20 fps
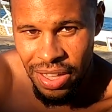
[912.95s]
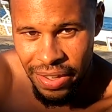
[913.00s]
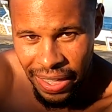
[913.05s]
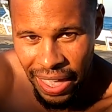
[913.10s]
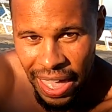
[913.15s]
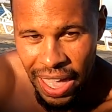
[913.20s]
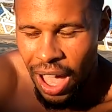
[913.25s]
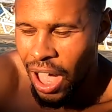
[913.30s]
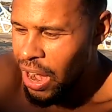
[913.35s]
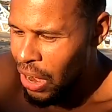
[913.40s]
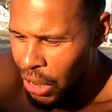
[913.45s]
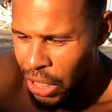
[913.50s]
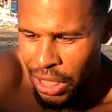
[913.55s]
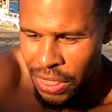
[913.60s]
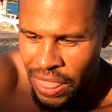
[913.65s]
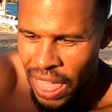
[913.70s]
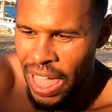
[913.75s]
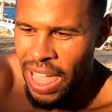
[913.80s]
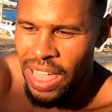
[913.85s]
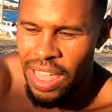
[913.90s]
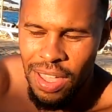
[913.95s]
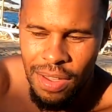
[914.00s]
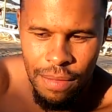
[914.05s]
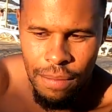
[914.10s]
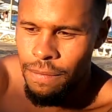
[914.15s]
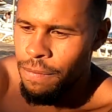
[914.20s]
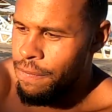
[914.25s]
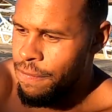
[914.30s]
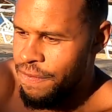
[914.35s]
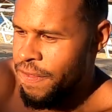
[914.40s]
Okay, I learned that
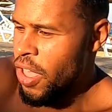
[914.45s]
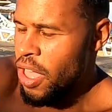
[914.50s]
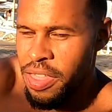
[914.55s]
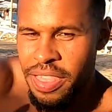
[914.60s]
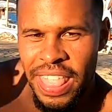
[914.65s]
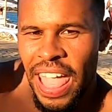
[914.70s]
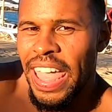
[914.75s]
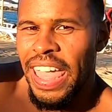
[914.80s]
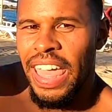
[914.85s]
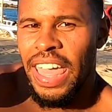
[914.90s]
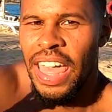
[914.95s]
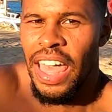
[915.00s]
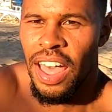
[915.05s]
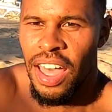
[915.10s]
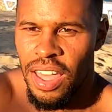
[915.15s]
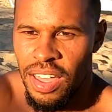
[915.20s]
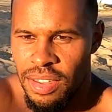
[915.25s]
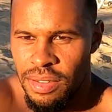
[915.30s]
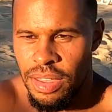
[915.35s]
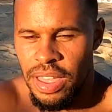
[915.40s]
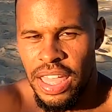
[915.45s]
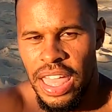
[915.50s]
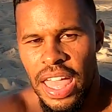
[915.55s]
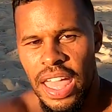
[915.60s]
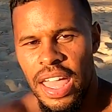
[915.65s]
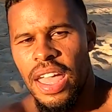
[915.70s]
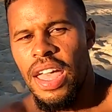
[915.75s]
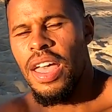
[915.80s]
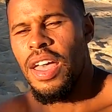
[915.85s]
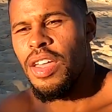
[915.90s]
first day here.
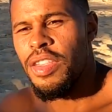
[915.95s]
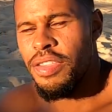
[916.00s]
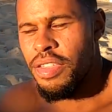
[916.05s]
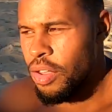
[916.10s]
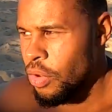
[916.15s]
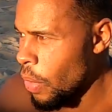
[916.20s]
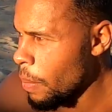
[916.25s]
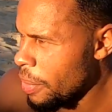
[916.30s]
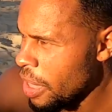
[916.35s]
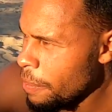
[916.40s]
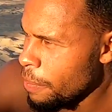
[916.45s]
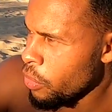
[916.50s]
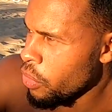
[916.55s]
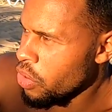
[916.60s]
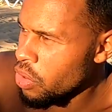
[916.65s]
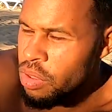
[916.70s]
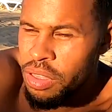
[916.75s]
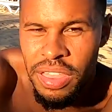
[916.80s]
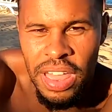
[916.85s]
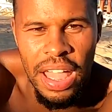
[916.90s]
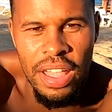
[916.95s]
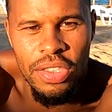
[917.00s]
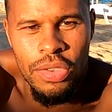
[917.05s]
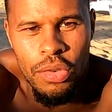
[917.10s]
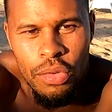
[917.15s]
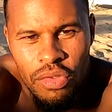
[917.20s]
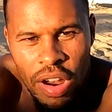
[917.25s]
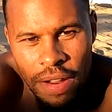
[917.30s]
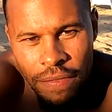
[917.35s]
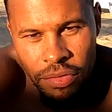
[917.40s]
Okay, so when people use that
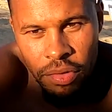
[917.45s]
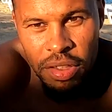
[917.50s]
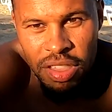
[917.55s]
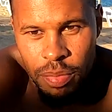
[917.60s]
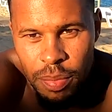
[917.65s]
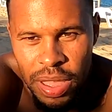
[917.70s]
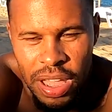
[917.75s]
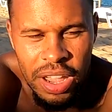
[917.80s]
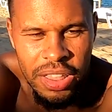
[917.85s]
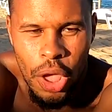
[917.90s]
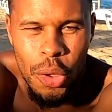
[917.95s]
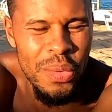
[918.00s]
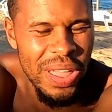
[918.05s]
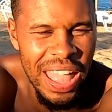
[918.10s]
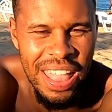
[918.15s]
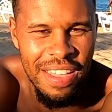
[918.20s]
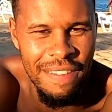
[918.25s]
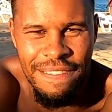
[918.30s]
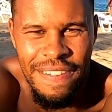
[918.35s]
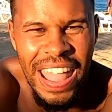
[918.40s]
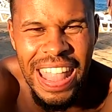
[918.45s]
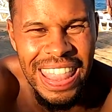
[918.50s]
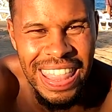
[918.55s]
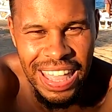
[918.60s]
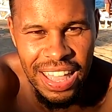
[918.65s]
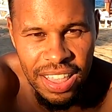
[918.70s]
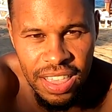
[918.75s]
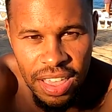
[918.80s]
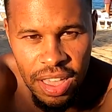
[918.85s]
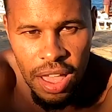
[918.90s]
to reference me, I don't get
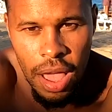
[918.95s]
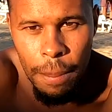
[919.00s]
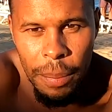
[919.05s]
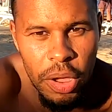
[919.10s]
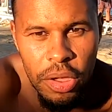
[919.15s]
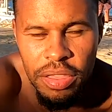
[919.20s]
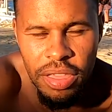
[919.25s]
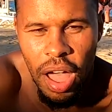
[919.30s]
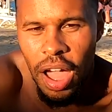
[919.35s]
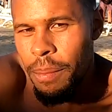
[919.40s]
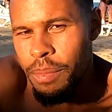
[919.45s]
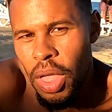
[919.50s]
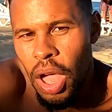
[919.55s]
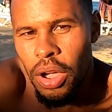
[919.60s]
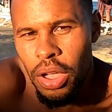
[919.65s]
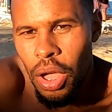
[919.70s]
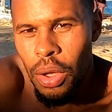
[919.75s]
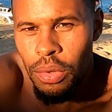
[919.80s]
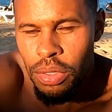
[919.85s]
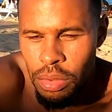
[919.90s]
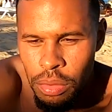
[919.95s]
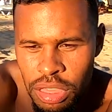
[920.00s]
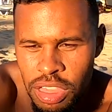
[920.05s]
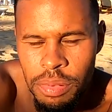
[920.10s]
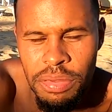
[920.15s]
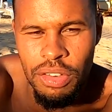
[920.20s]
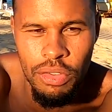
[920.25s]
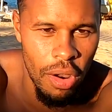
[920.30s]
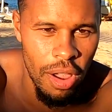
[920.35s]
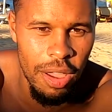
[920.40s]
offended because I'm not going to
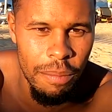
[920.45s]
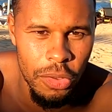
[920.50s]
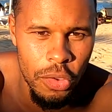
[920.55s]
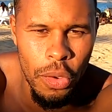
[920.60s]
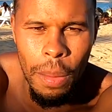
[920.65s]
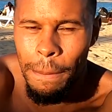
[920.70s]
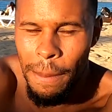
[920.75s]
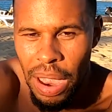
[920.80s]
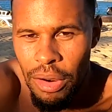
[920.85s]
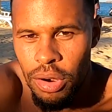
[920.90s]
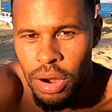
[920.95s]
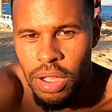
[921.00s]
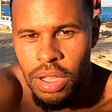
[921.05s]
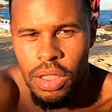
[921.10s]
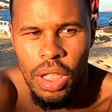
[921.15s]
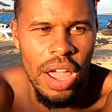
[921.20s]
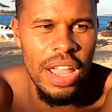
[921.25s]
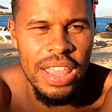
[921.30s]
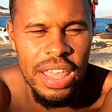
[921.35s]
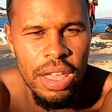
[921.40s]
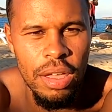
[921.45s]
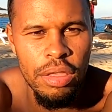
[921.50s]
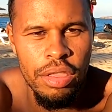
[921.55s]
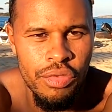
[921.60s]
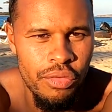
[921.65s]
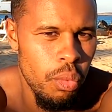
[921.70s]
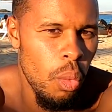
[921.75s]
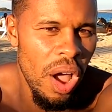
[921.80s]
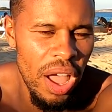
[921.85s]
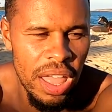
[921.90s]
subscribe to American
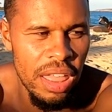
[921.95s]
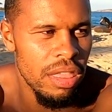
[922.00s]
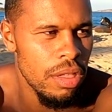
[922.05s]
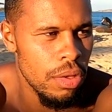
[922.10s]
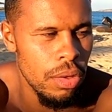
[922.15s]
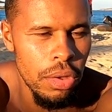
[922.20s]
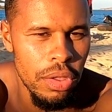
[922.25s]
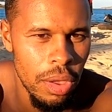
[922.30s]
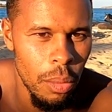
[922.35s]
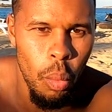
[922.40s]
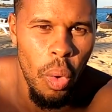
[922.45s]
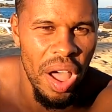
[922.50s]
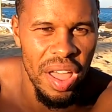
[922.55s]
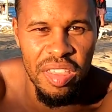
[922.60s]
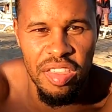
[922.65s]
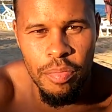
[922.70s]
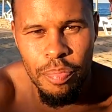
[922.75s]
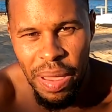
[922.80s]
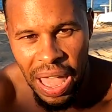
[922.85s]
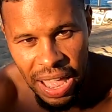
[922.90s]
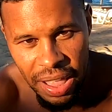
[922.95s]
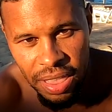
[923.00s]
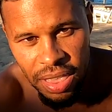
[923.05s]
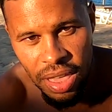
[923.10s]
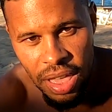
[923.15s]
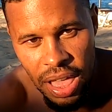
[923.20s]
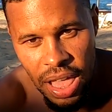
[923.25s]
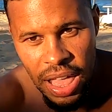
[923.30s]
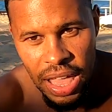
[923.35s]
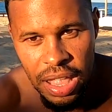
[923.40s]
ideas of what is good and what is bad.
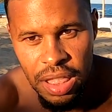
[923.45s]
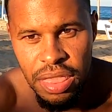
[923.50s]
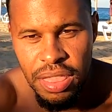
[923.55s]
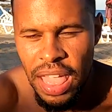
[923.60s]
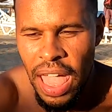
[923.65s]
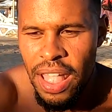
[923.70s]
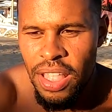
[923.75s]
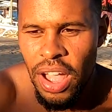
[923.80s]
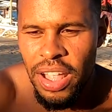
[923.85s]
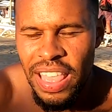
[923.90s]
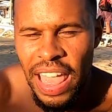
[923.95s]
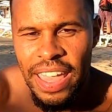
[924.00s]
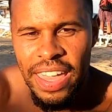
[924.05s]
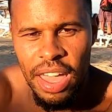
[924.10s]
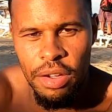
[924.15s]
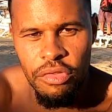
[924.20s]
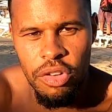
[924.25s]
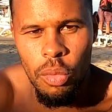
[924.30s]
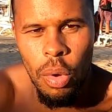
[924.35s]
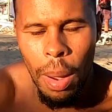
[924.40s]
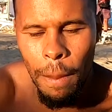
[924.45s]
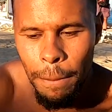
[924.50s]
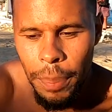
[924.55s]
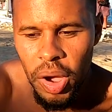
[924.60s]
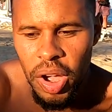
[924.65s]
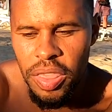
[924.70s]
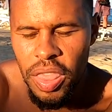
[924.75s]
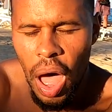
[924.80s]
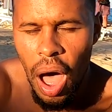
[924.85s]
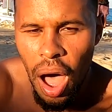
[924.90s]
Instead, I take everyone
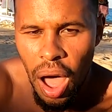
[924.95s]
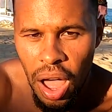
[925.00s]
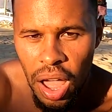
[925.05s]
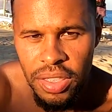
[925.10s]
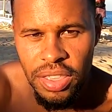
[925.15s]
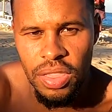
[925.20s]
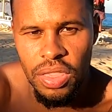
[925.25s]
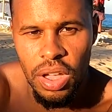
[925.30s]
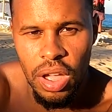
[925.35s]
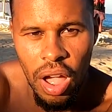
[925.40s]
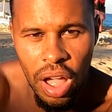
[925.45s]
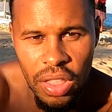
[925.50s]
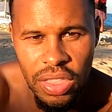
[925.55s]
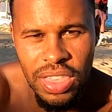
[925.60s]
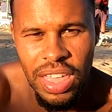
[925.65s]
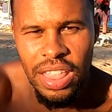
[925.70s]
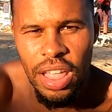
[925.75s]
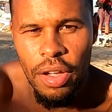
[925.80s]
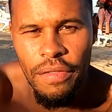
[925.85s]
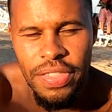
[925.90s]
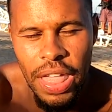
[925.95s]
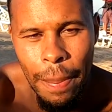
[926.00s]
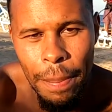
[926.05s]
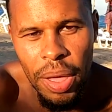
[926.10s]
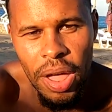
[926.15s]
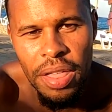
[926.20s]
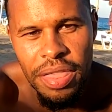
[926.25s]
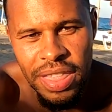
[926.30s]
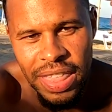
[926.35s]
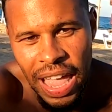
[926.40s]
by the heart and the content of their
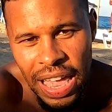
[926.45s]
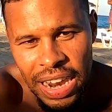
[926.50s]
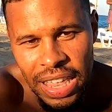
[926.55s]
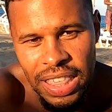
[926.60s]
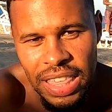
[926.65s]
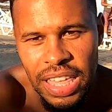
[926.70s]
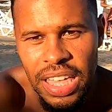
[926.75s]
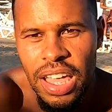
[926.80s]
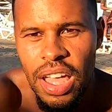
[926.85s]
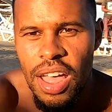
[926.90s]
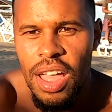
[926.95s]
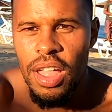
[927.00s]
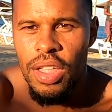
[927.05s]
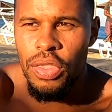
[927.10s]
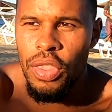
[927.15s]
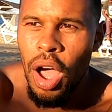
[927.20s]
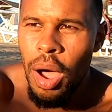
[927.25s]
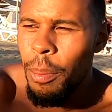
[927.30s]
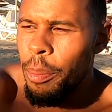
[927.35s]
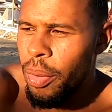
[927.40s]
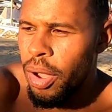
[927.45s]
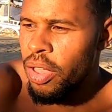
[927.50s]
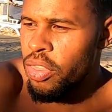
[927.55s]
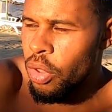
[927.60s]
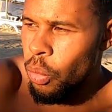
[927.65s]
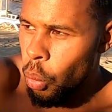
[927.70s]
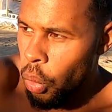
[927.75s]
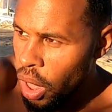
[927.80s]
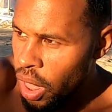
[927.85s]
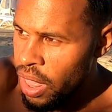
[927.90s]
personality, not by
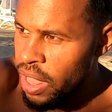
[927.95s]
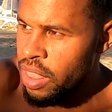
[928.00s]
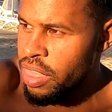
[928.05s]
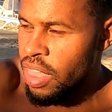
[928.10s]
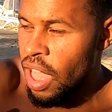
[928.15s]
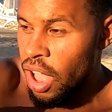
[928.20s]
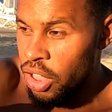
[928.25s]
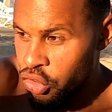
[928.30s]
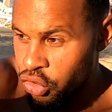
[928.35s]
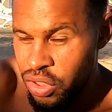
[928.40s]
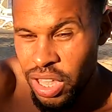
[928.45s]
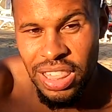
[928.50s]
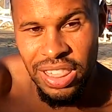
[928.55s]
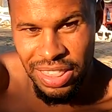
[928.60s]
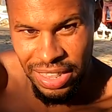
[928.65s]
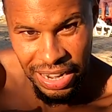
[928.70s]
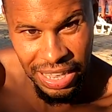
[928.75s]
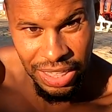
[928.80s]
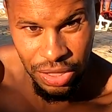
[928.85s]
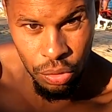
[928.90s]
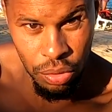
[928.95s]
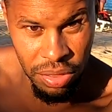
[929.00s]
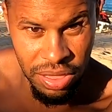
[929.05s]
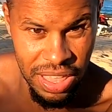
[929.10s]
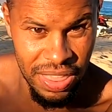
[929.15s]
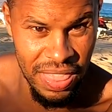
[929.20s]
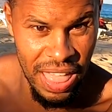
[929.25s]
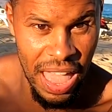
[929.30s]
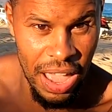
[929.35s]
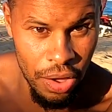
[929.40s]
the words that are traditionally
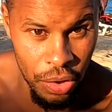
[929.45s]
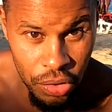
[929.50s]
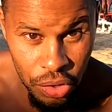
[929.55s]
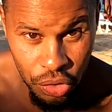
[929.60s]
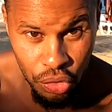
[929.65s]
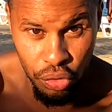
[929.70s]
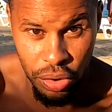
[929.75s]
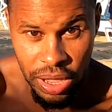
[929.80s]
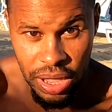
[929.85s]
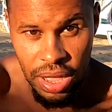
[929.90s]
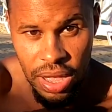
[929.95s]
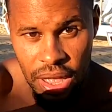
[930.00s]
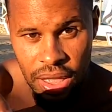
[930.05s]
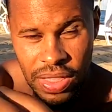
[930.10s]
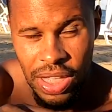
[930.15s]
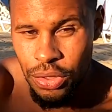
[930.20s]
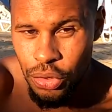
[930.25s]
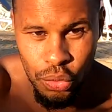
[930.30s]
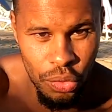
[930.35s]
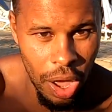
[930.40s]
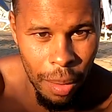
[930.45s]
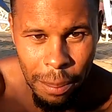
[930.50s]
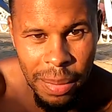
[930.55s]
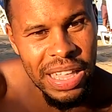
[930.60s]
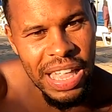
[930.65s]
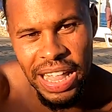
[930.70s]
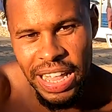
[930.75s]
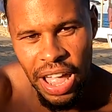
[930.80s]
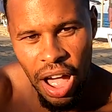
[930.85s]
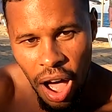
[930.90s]
used in their country. They do not
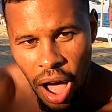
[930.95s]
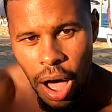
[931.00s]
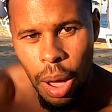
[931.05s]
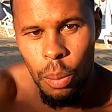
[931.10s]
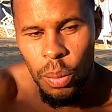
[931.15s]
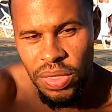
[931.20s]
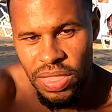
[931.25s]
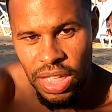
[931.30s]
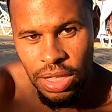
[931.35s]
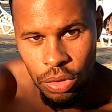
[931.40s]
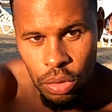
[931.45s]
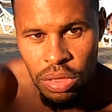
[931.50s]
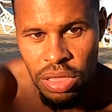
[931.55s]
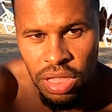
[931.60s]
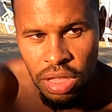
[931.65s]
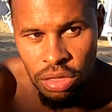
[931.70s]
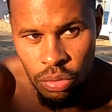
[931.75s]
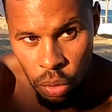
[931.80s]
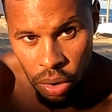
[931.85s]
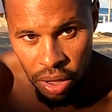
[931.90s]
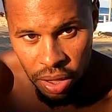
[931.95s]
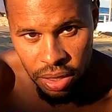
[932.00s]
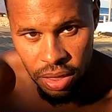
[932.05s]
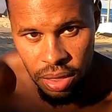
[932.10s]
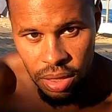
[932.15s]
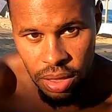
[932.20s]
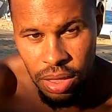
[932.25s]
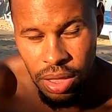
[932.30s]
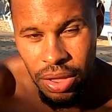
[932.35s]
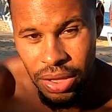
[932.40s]
mean any harm when they use this word,
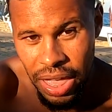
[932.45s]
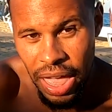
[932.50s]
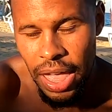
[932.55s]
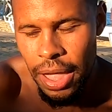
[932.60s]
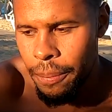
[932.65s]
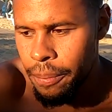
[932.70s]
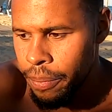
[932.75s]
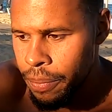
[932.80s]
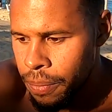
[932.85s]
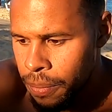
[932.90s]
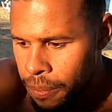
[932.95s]
okay?